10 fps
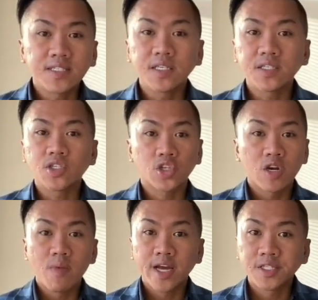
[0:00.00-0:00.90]
this is
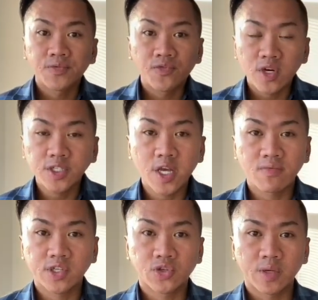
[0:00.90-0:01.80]
Jeremiah's first
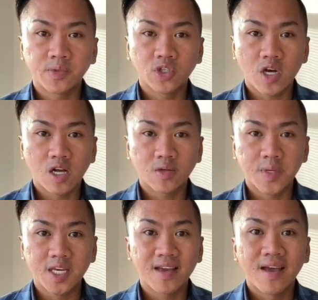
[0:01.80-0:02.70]
ever trip to Jollibee,